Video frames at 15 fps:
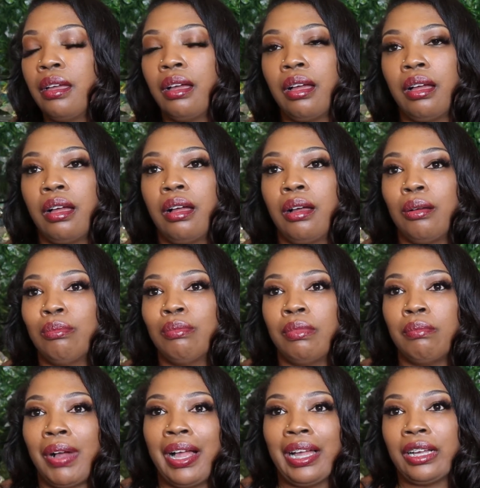I
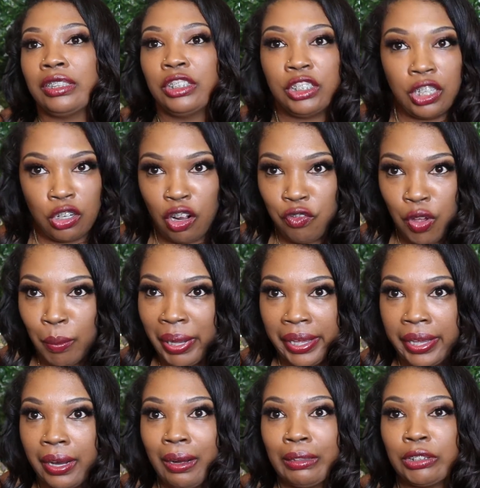had cut off all my
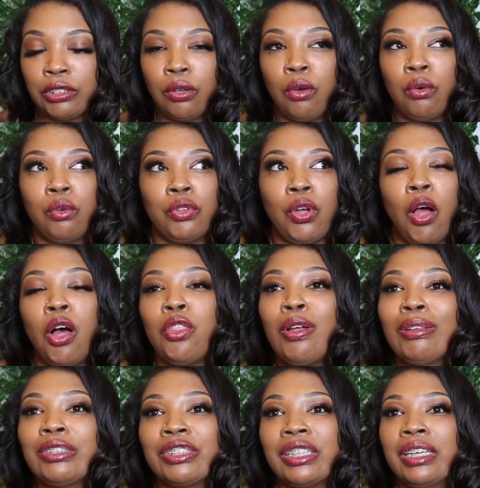hair. So all
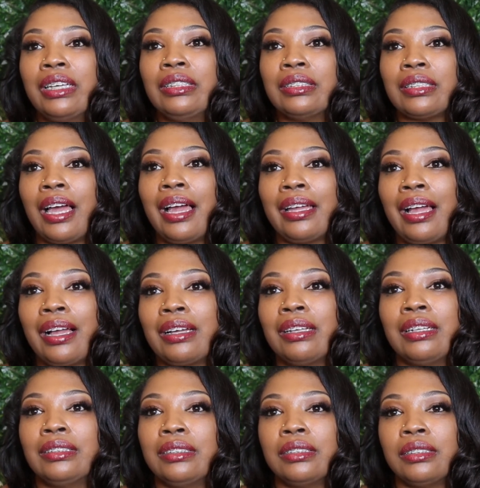those things, I
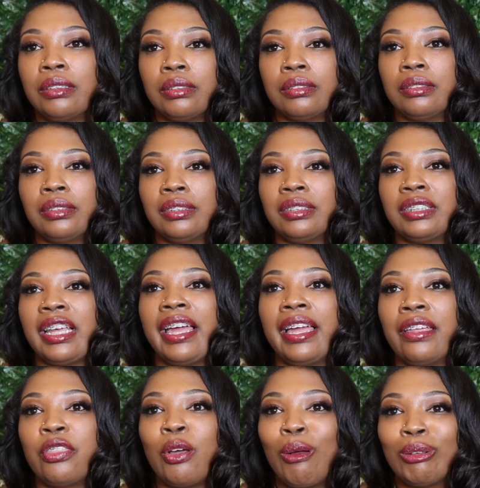couldn't
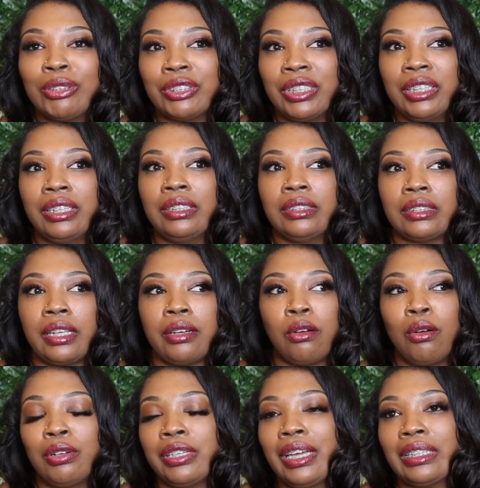say those things like,
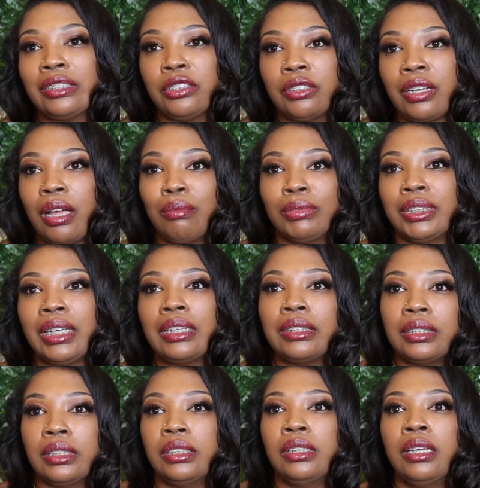oh yes, I'm
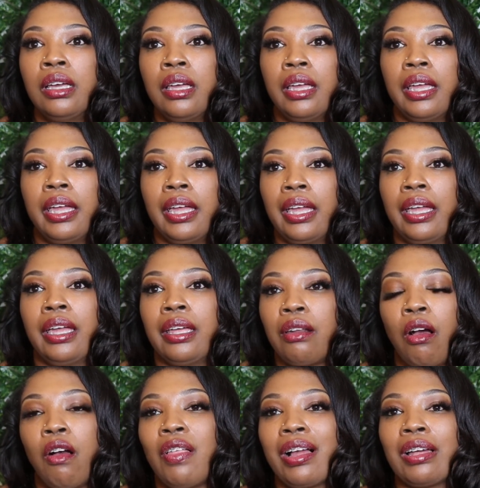sexy and
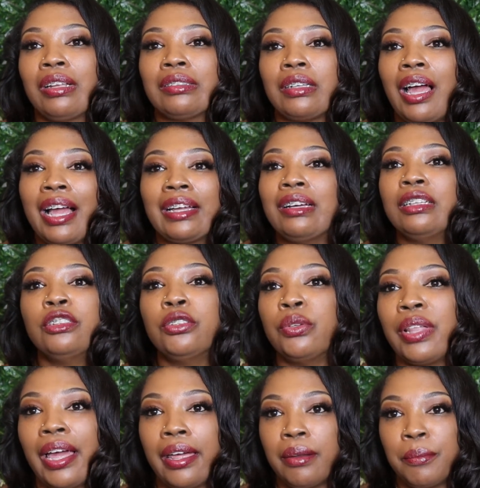all that kind of. I couldn't
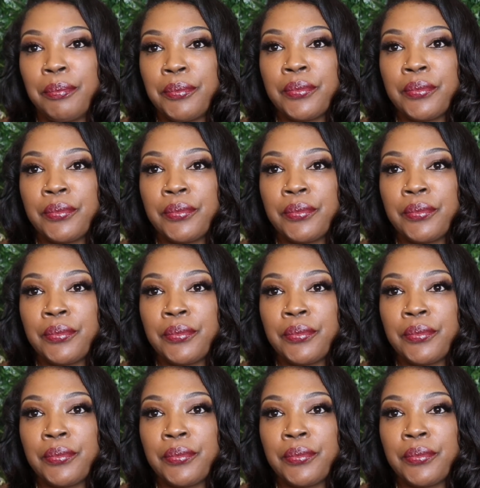do that